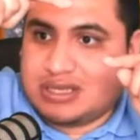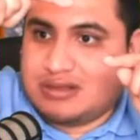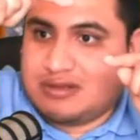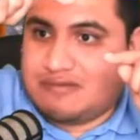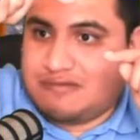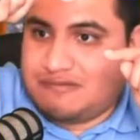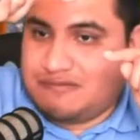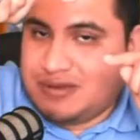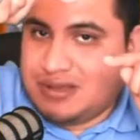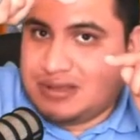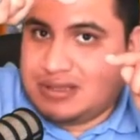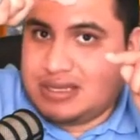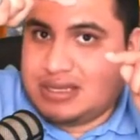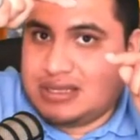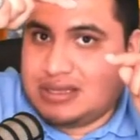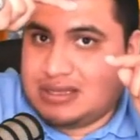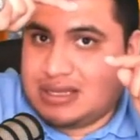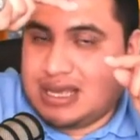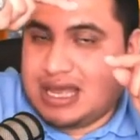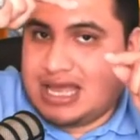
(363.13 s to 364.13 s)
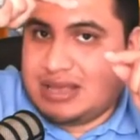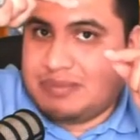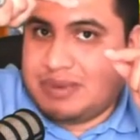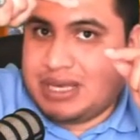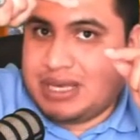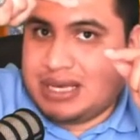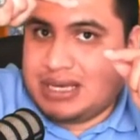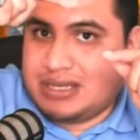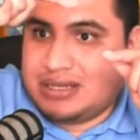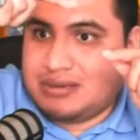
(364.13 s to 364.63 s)
feeling the guy
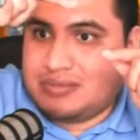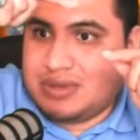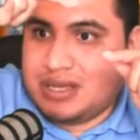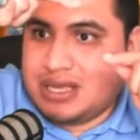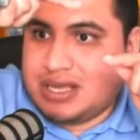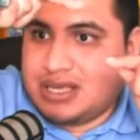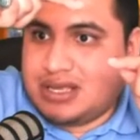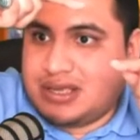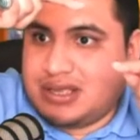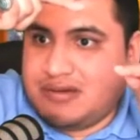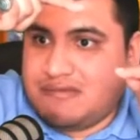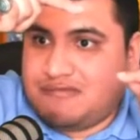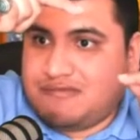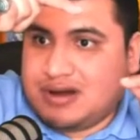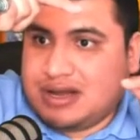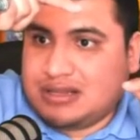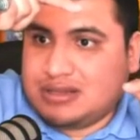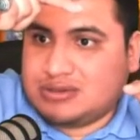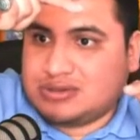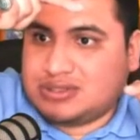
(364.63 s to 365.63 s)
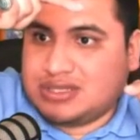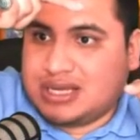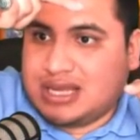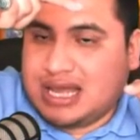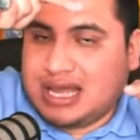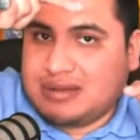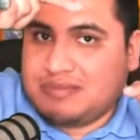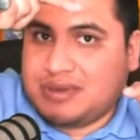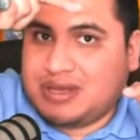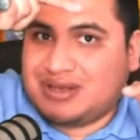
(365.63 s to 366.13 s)
behind him, he follows the
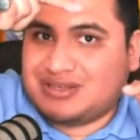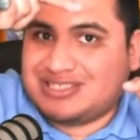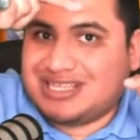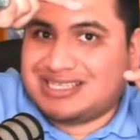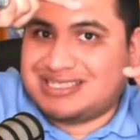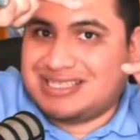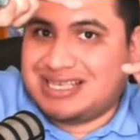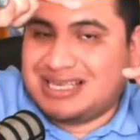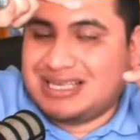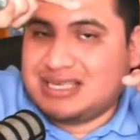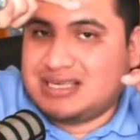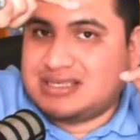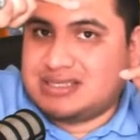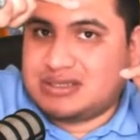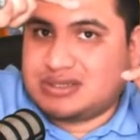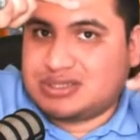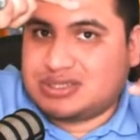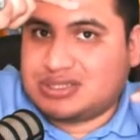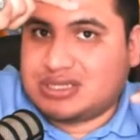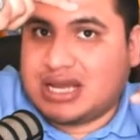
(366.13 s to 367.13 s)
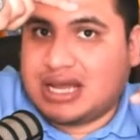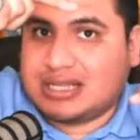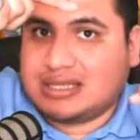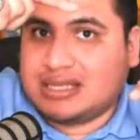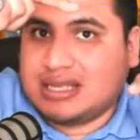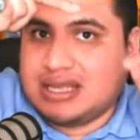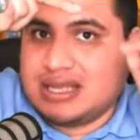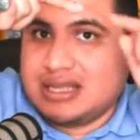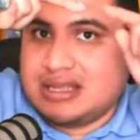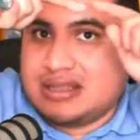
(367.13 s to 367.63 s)
guy because that's the easier shot.
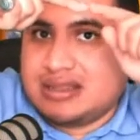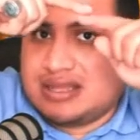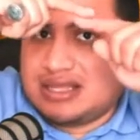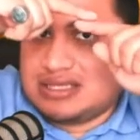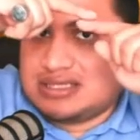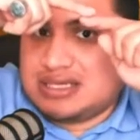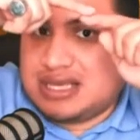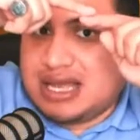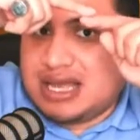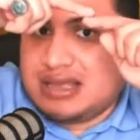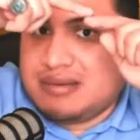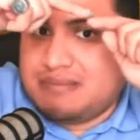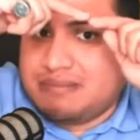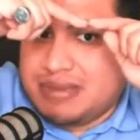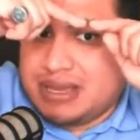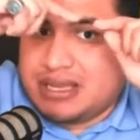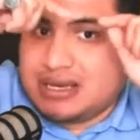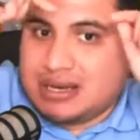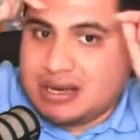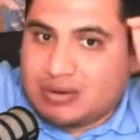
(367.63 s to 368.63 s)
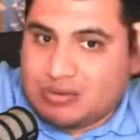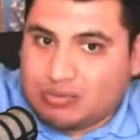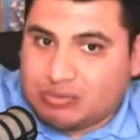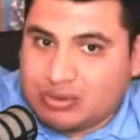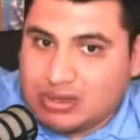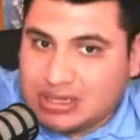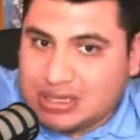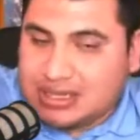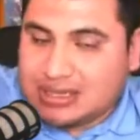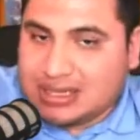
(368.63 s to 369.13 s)
This guy made a
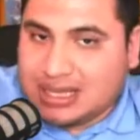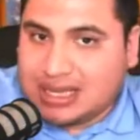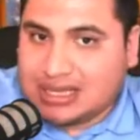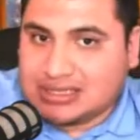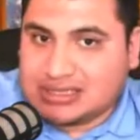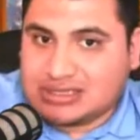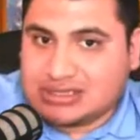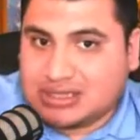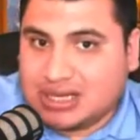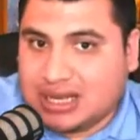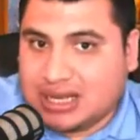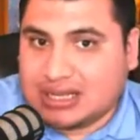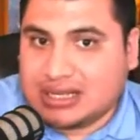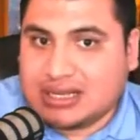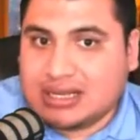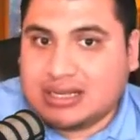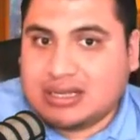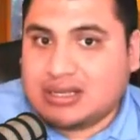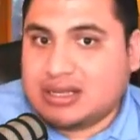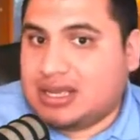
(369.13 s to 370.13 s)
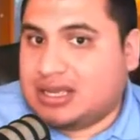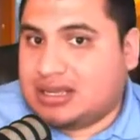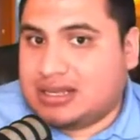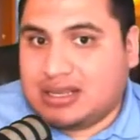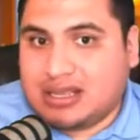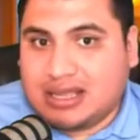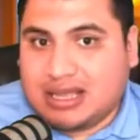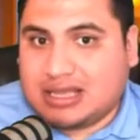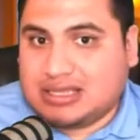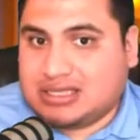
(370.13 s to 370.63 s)
really nice shot, and
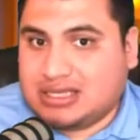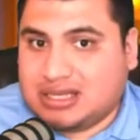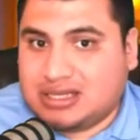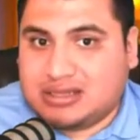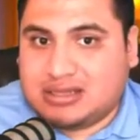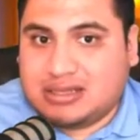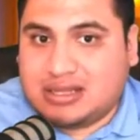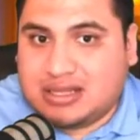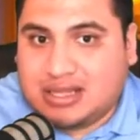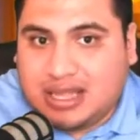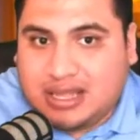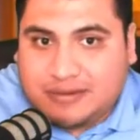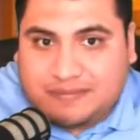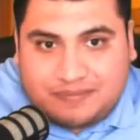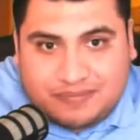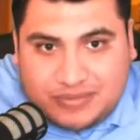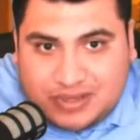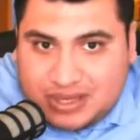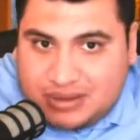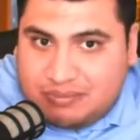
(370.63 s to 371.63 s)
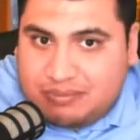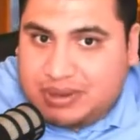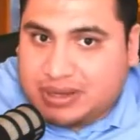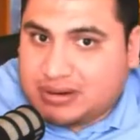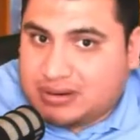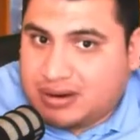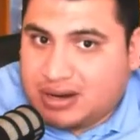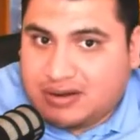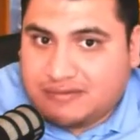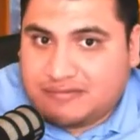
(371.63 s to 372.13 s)
at the end of the day, better
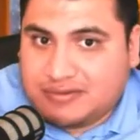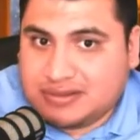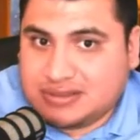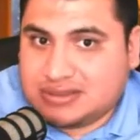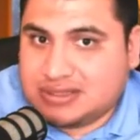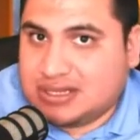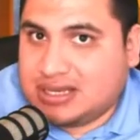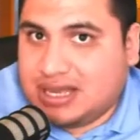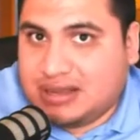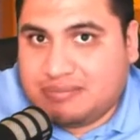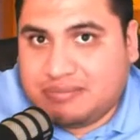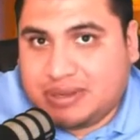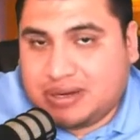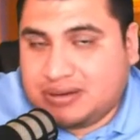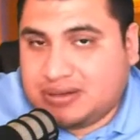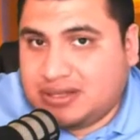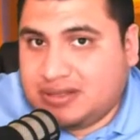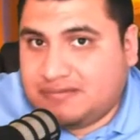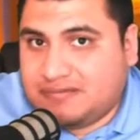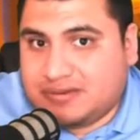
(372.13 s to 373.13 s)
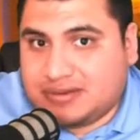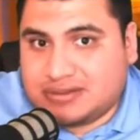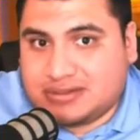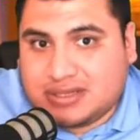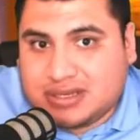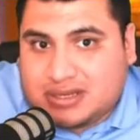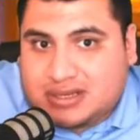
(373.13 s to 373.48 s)
offense got better defense.